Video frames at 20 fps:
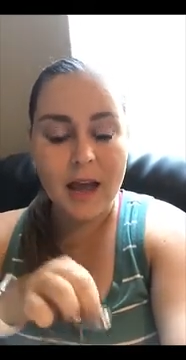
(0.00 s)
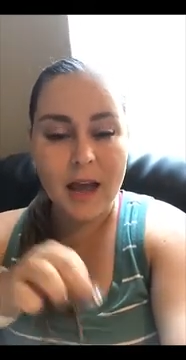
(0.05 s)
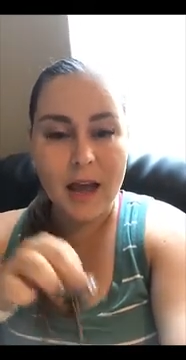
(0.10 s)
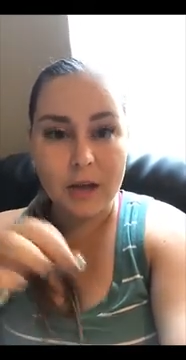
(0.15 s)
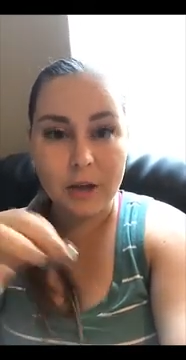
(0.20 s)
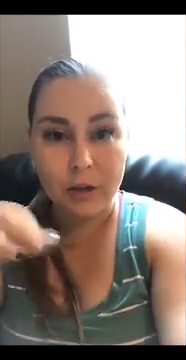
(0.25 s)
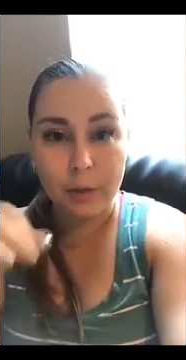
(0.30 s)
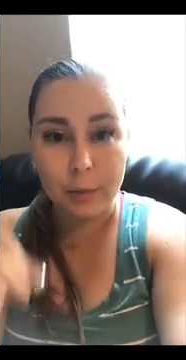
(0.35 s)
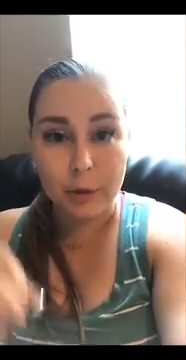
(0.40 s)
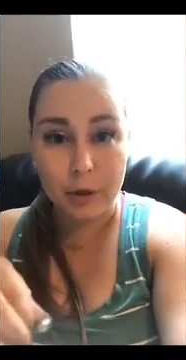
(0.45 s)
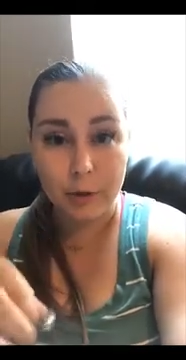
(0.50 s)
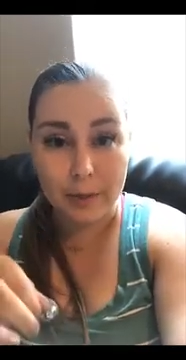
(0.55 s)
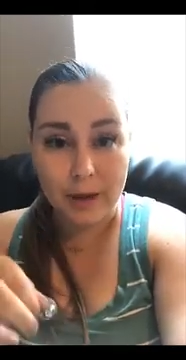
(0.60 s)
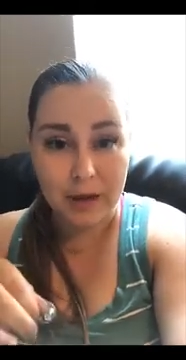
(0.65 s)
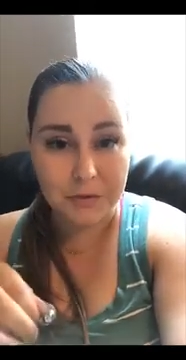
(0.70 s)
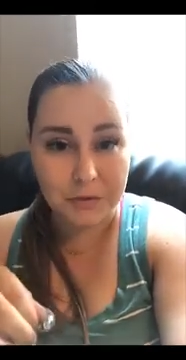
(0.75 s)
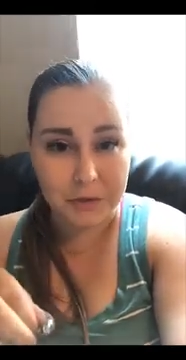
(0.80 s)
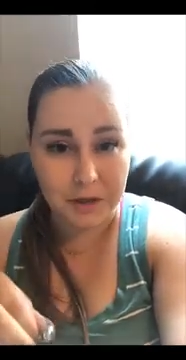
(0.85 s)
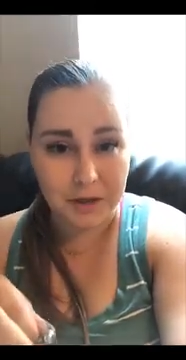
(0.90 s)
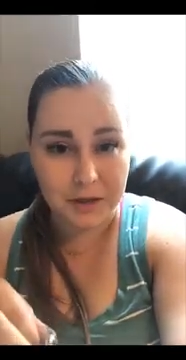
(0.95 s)
And you can put your
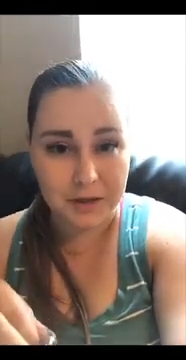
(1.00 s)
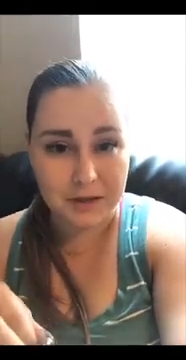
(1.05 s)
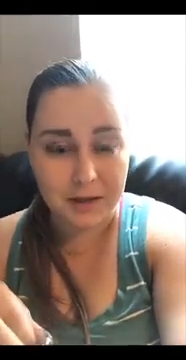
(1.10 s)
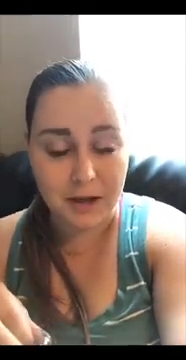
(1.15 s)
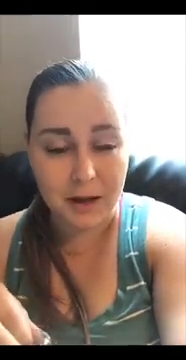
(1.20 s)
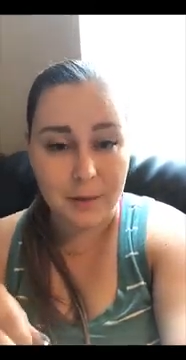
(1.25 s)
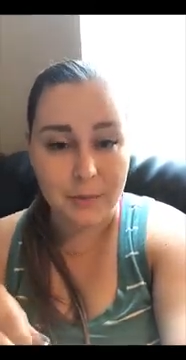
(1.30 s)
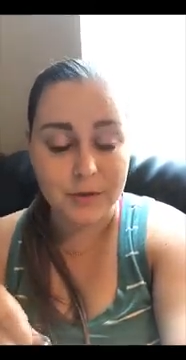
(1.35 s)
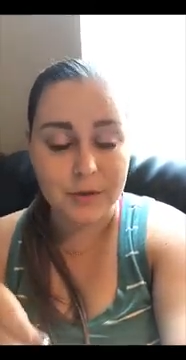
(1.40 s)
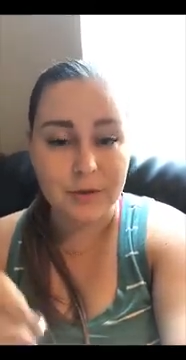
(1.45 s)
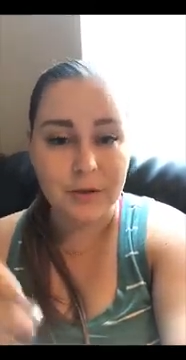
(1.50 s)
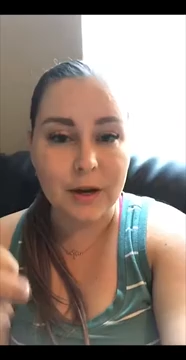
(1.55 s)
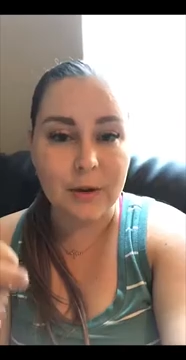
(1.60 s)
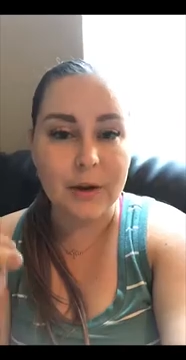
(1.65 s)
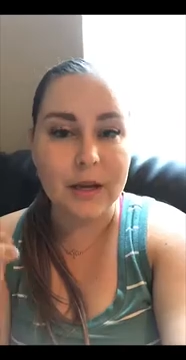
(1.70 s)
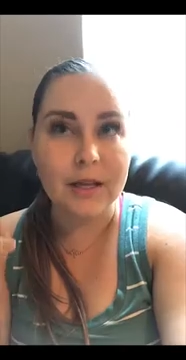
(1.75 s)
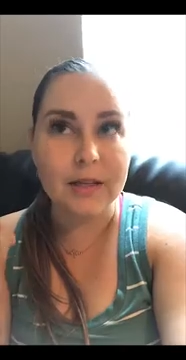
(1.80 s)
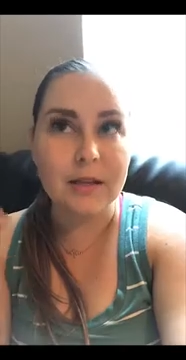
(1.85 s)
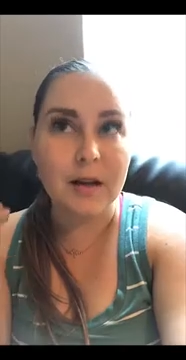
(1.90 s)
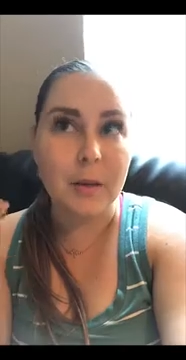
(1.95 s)
badge reel on top, so that
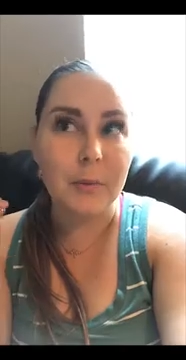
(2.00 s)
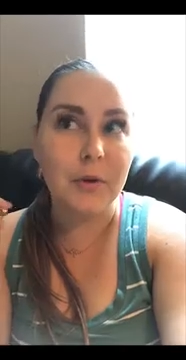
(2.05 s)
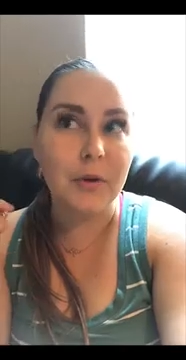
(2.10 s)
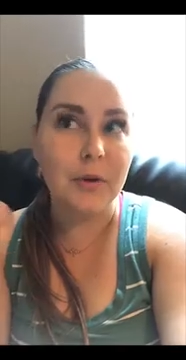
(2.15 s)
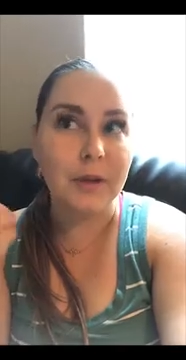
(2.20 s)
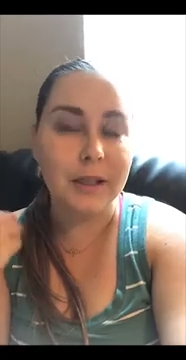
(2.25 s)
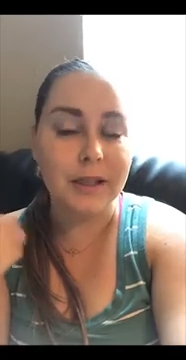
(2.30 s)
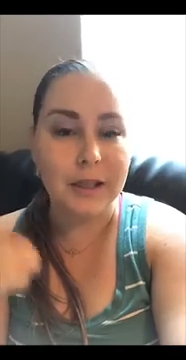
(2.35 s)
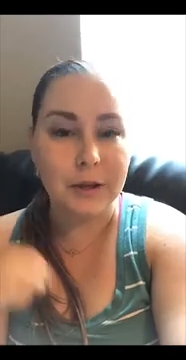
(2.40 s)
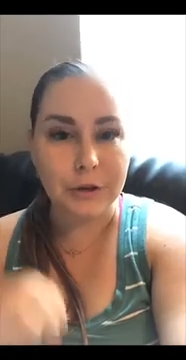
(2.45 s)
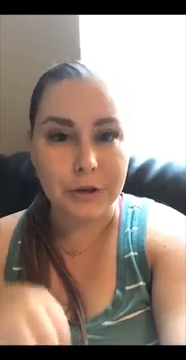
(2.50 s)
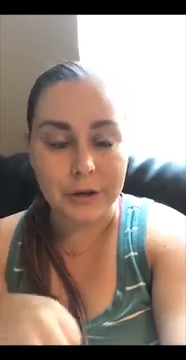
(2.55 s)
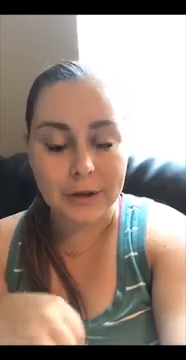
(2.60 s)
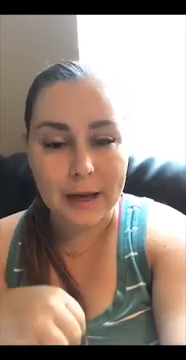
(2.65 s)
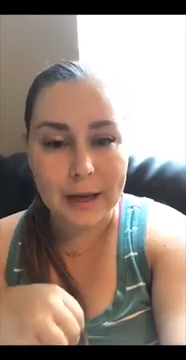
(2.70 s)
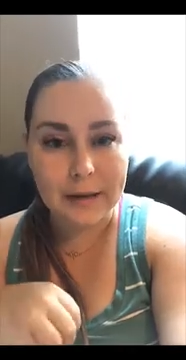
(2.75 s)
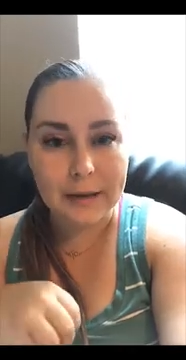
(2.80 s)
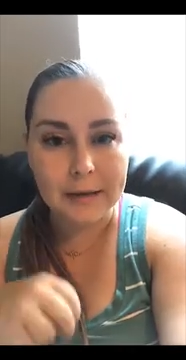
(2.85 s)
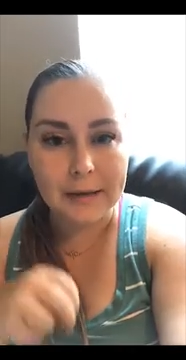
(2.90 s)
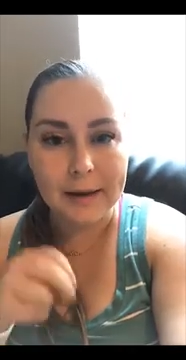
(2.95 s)
way it's not pulling down your
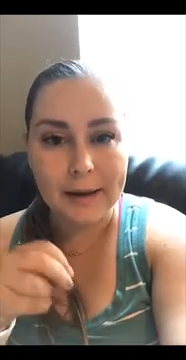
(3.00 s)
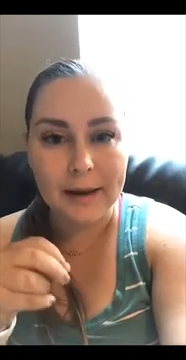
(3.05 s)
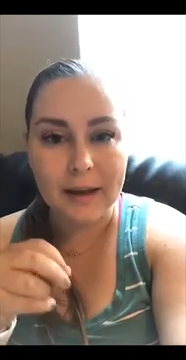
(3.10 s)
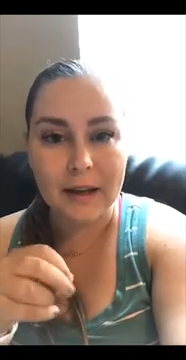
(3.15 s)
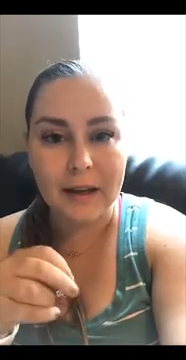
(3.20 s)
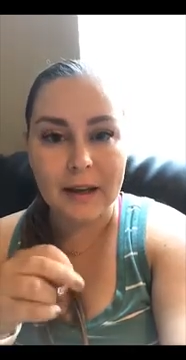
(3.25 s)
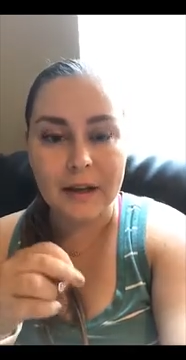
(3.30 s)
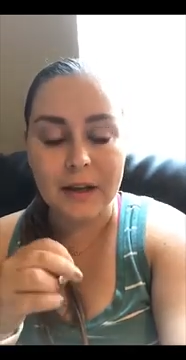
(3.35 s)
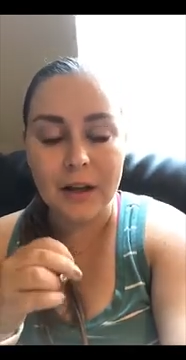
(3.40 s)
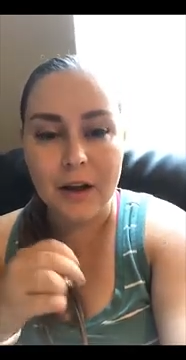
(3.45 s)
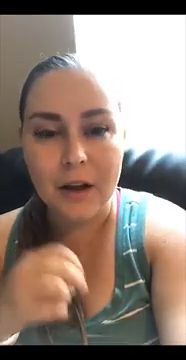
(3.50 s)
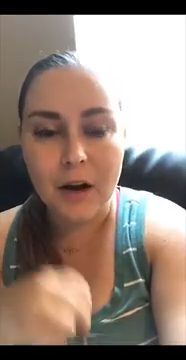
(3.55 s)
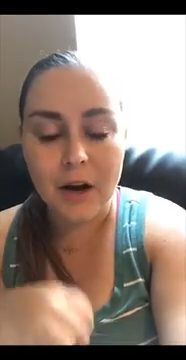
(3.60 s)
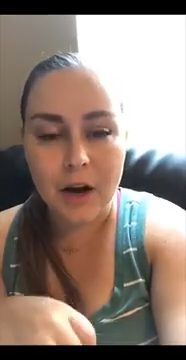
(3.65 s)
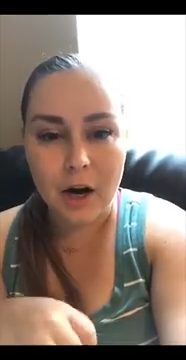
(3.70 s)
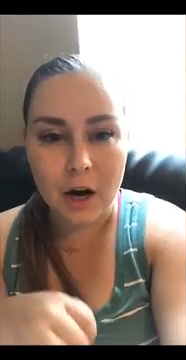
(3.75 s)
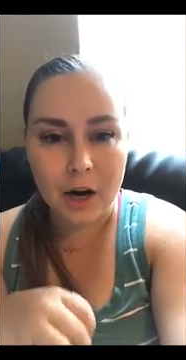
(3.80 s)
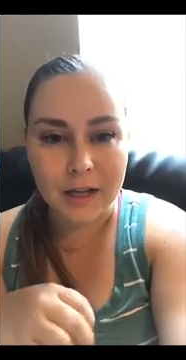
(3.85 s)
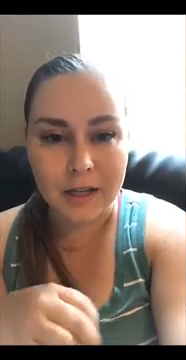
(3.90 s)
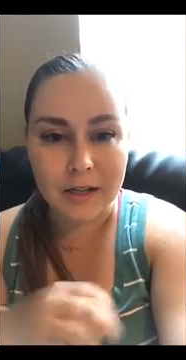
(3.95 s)
neckline
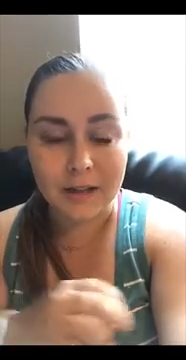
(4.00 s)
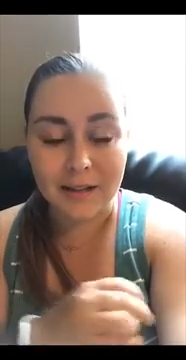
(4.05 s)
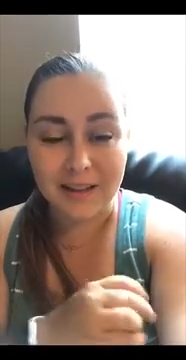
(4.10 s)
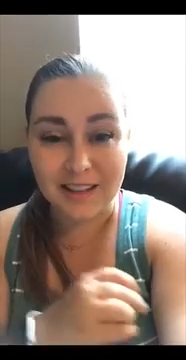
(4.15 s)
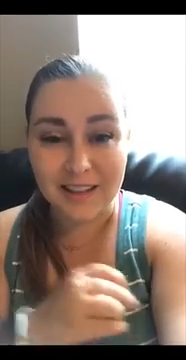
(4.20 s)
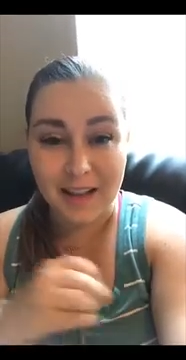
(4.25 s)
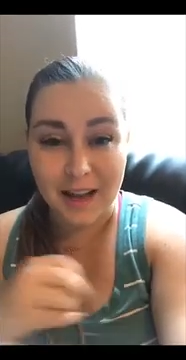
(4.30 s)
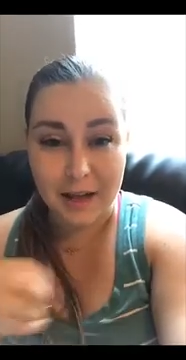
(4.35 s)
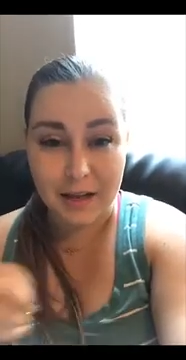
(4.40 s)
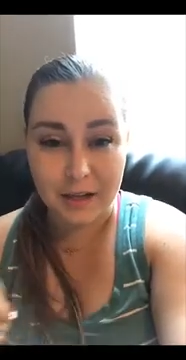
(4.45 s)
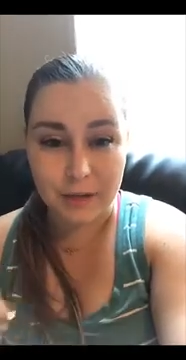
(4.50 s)
or anything like that,